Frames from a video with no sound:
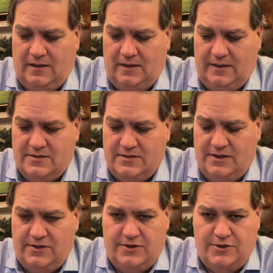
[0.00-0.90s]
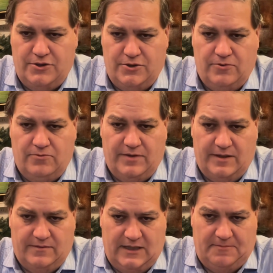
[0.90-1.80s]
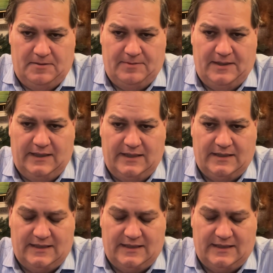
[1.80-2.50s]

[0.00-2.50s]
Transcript: is the DPP lead,